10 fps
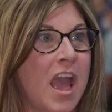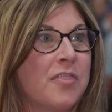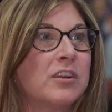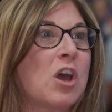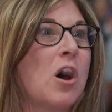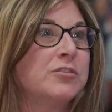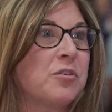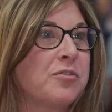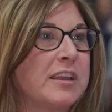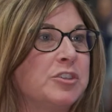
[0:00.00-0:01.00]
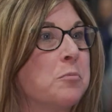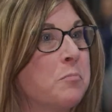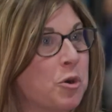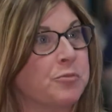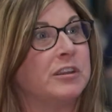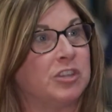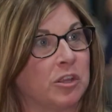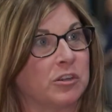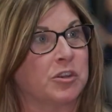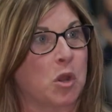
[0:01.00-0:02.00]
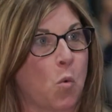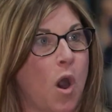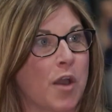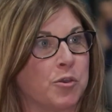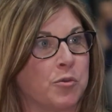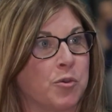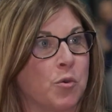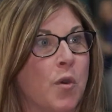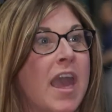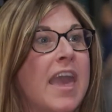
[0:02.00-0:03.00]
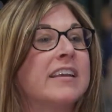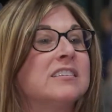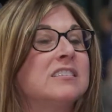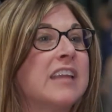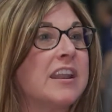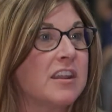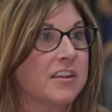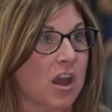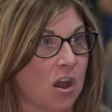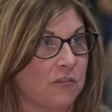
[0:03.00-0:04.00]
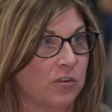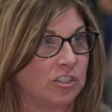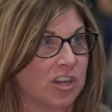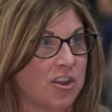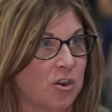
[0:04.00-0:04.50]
There's also things your Mercury dealer is going to walk you through, extended coverage on